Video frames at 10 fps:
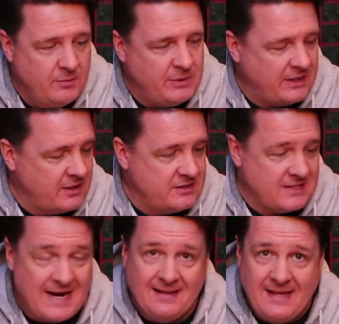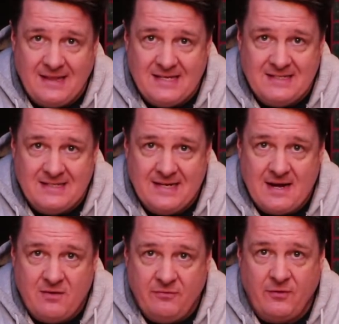Because I let these sit
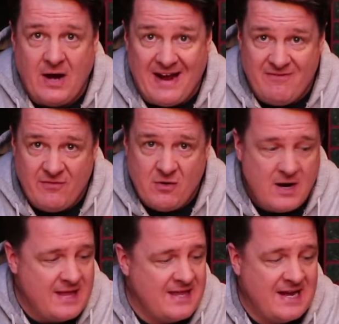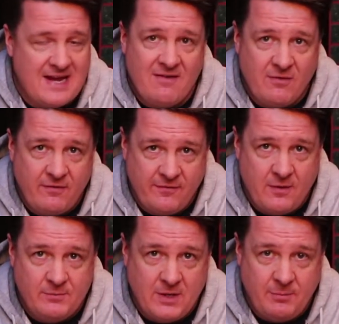out forever and they never
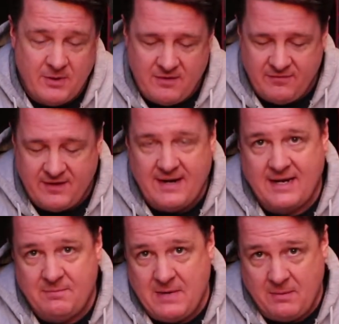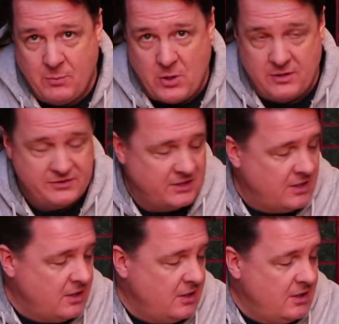firmed up enough that I could make balls.
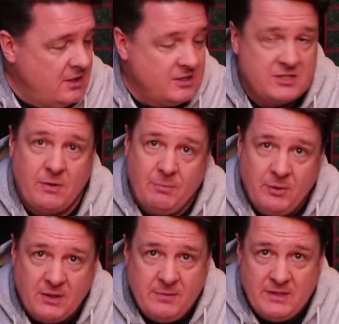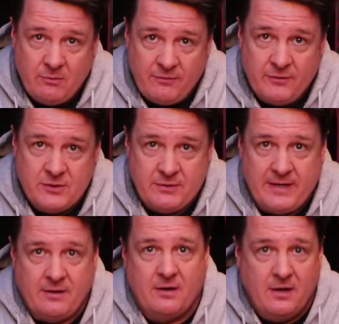So I put them in the
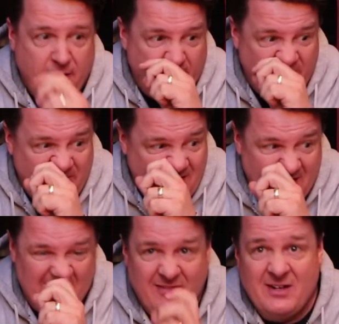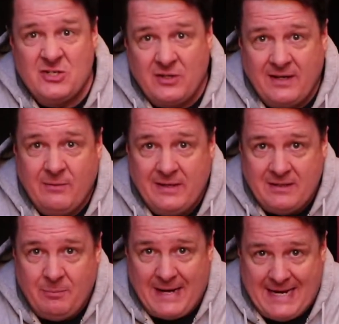refrigerator and eventually went
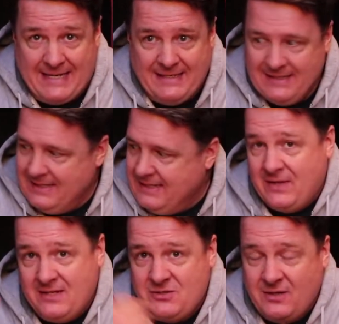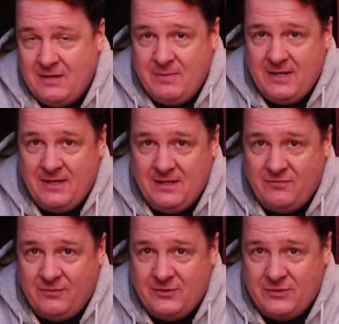to bed. And so they've been in the
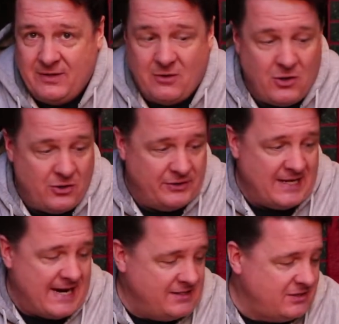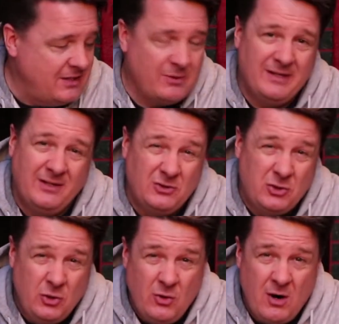refrigerator all day. So they were a little
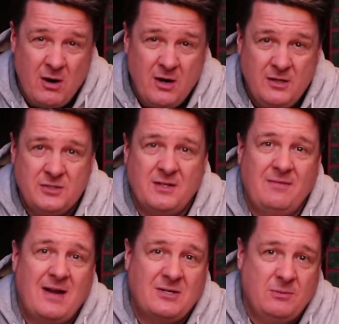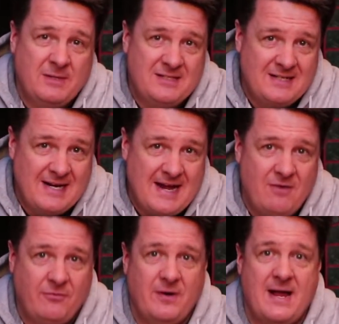too hard. So they've actually been sitting
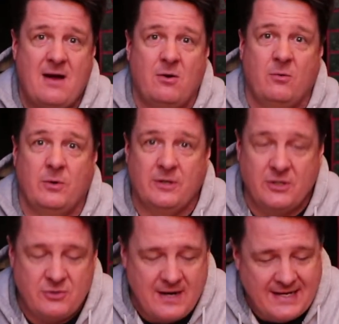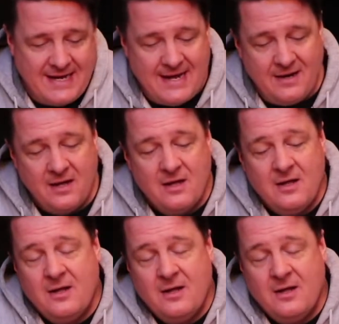out for an hour. We're gonna try it again.